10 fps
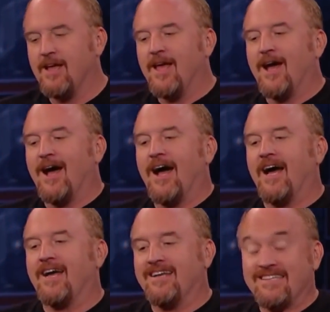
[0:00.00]

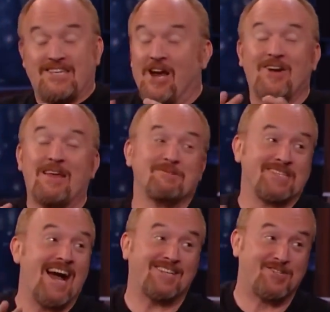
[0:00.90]
her name
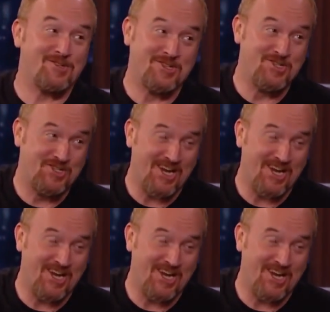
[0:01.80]
is not Susan...